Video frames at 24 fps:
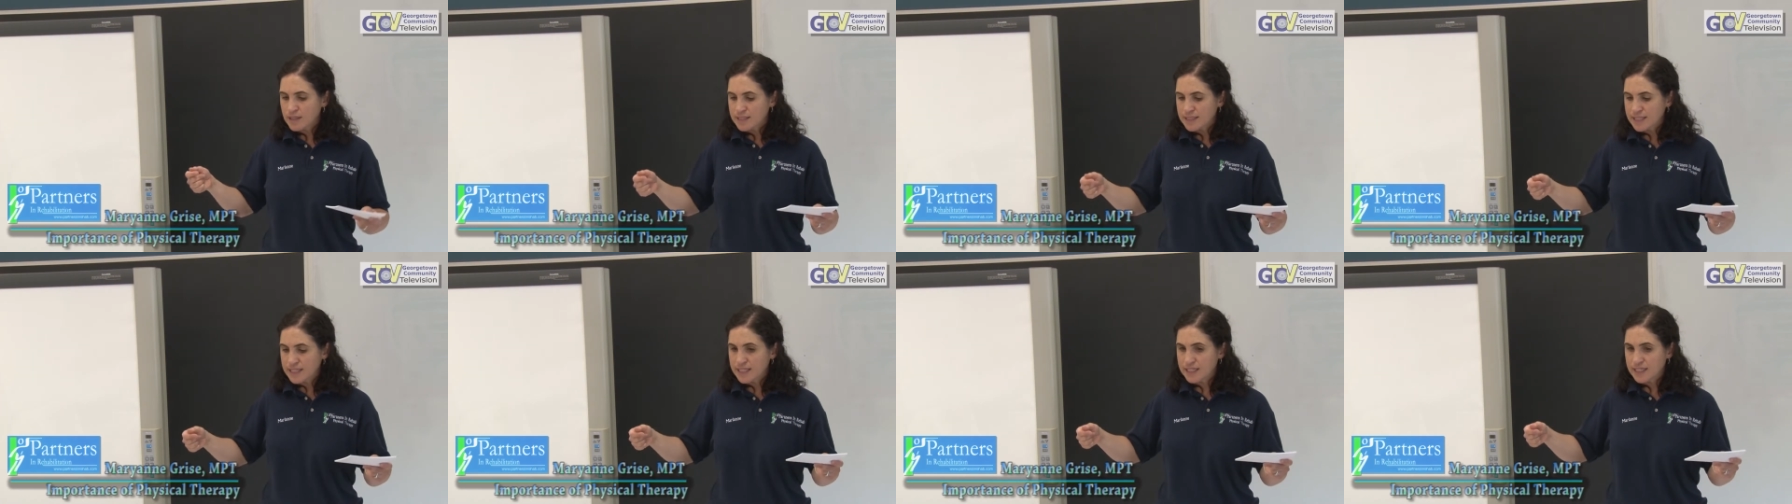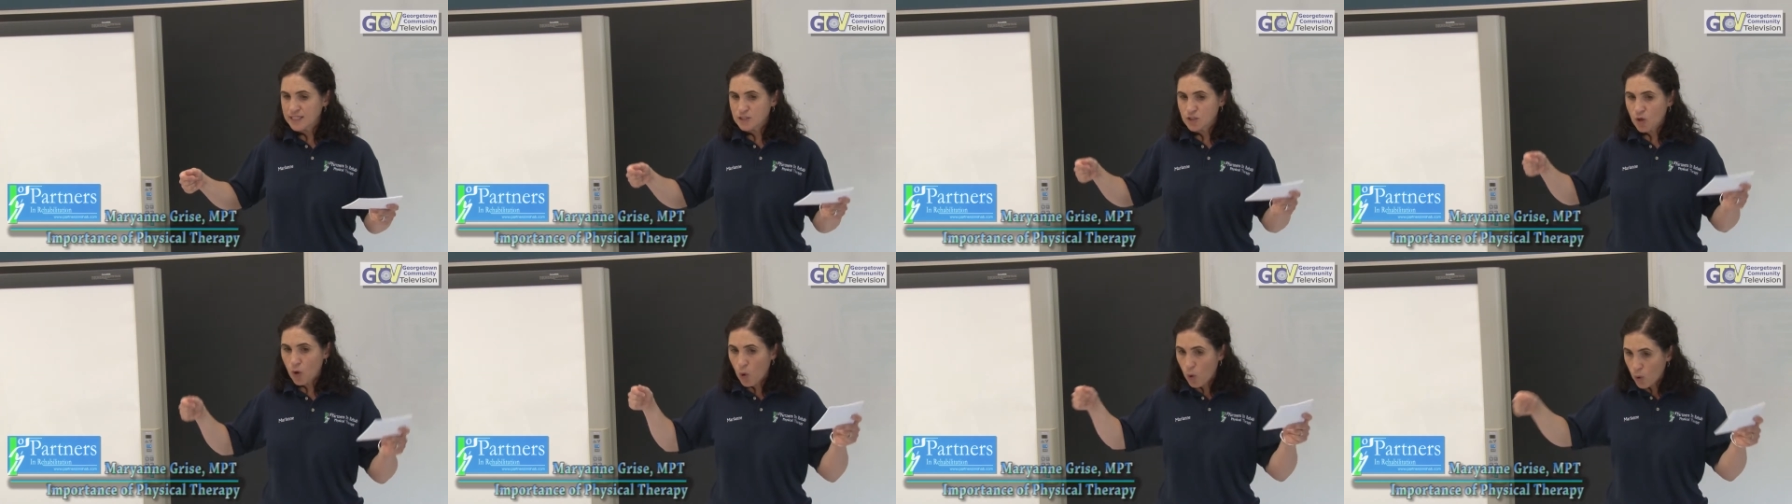
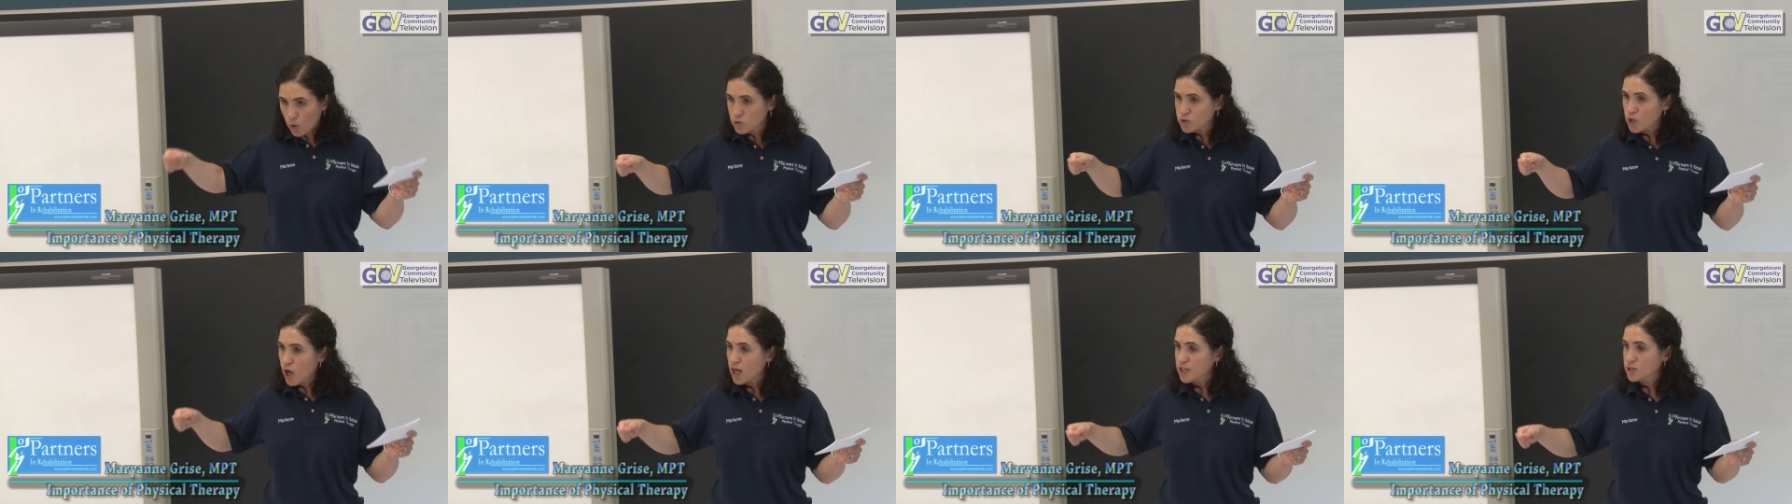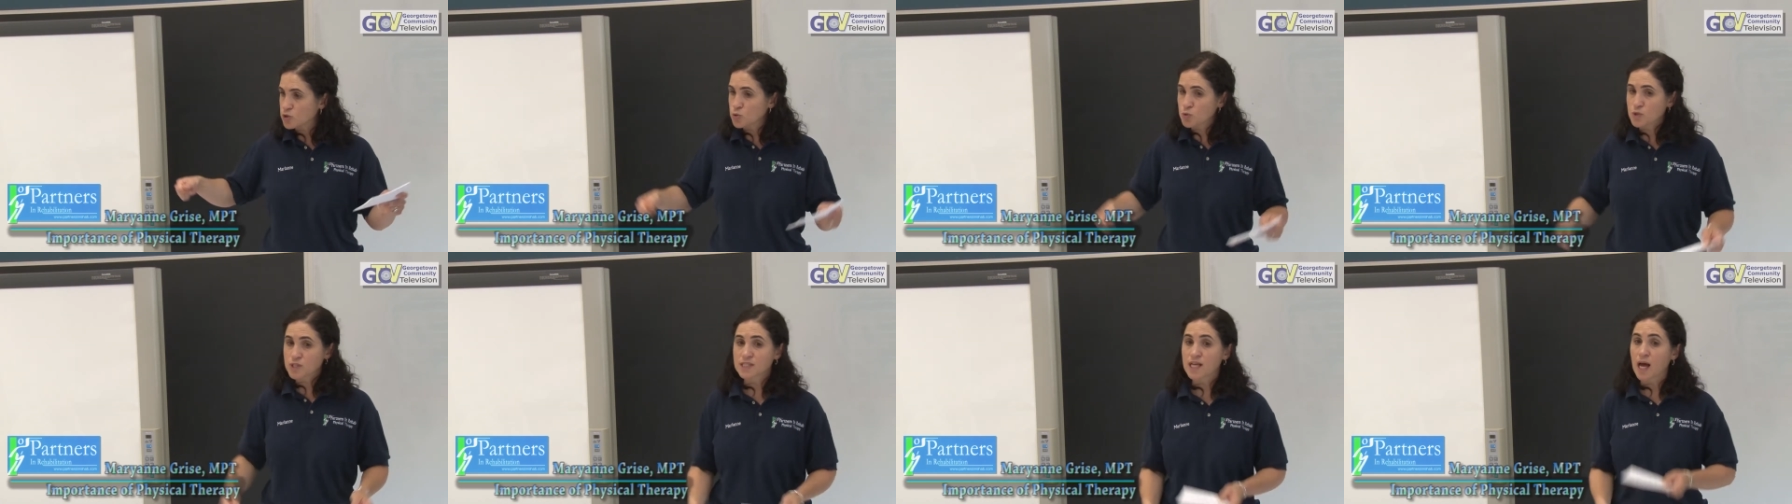needing to hold on
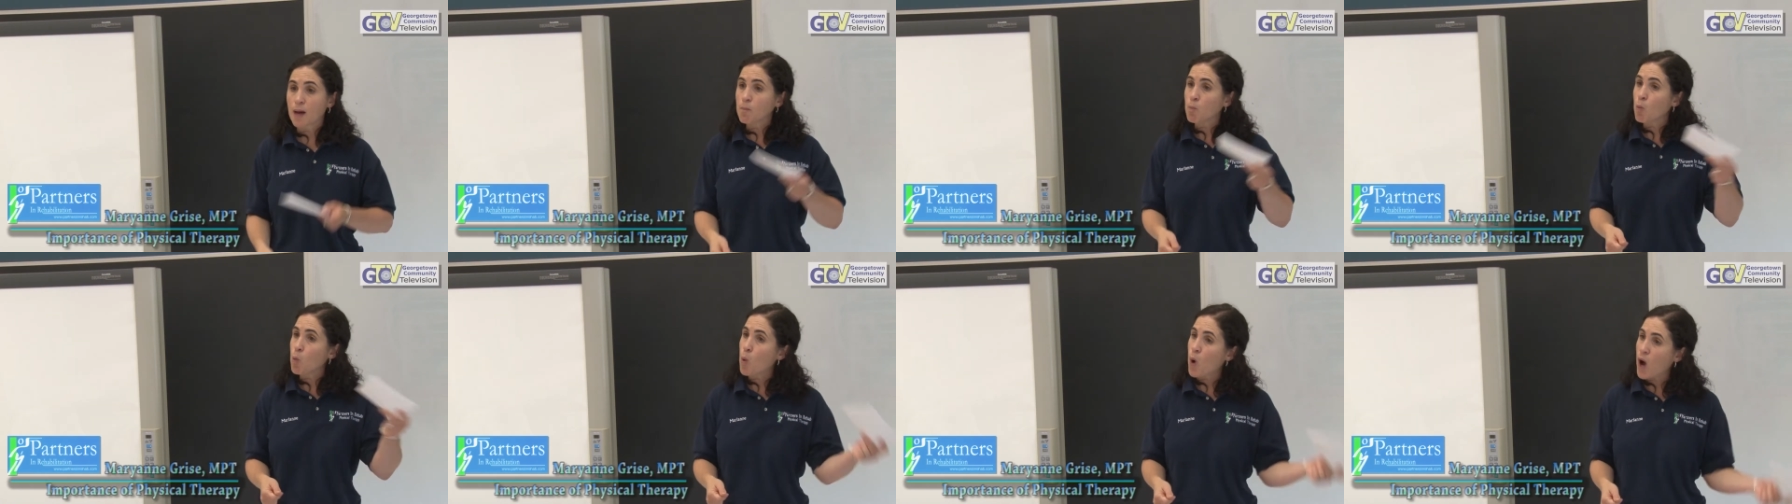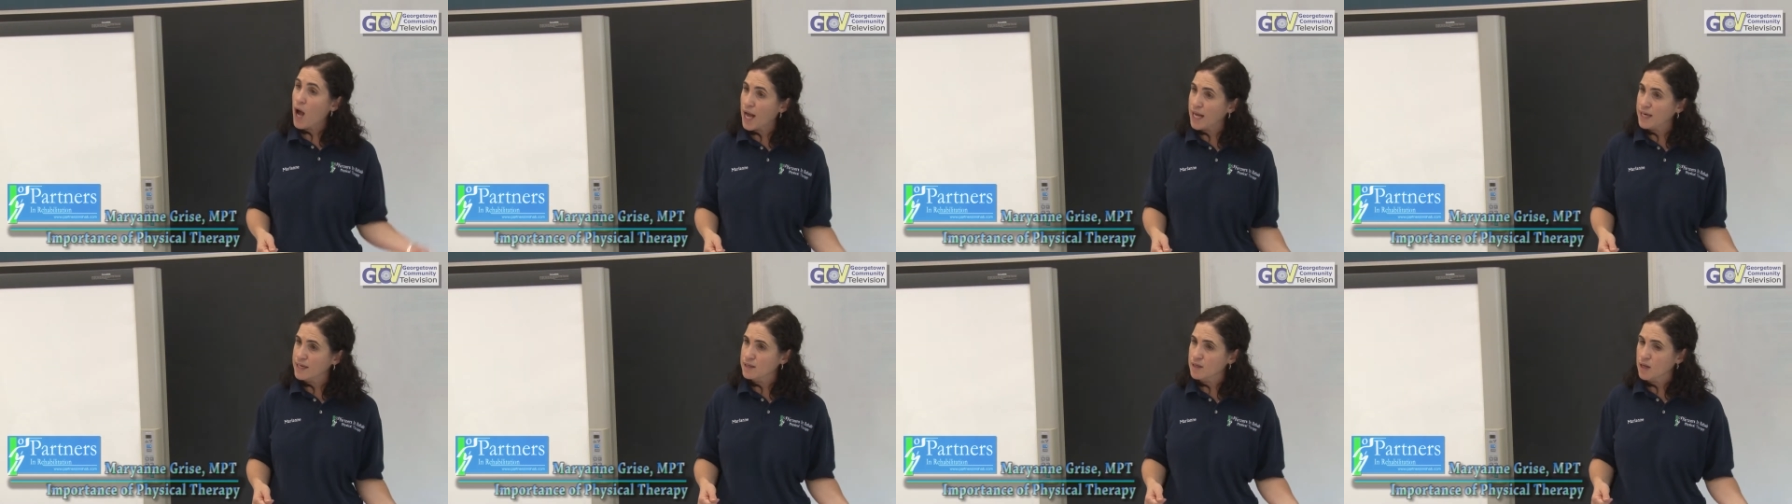to
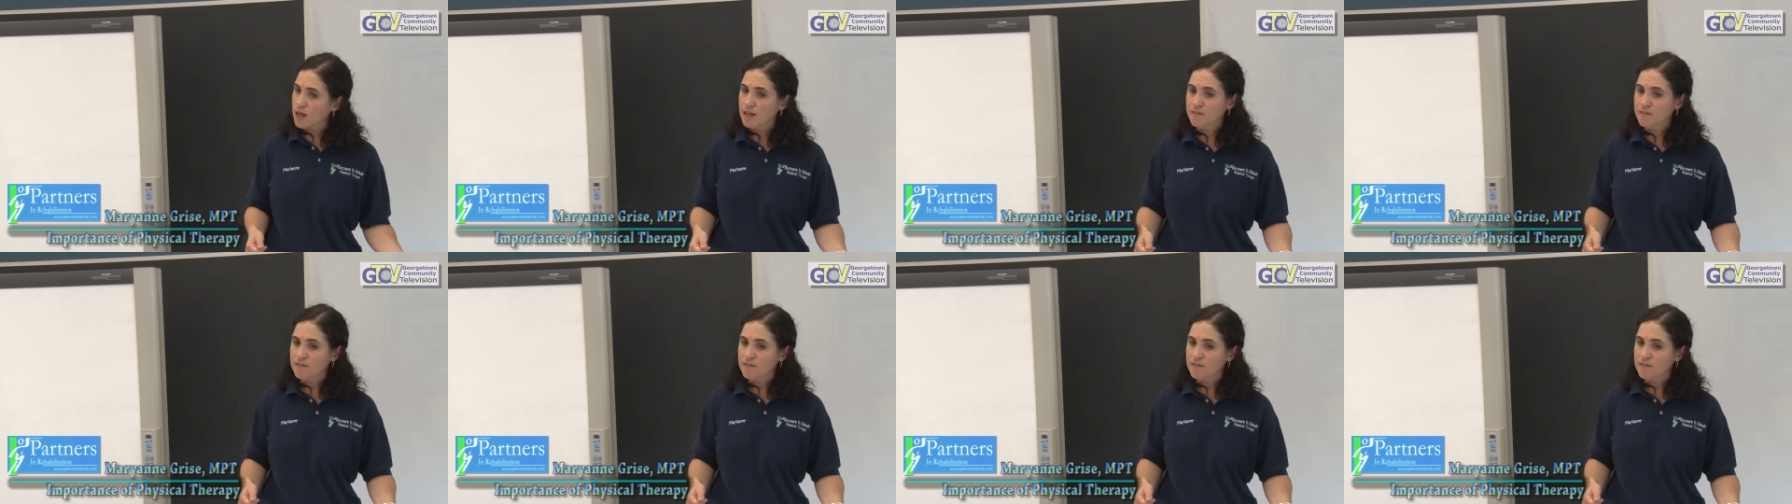someone.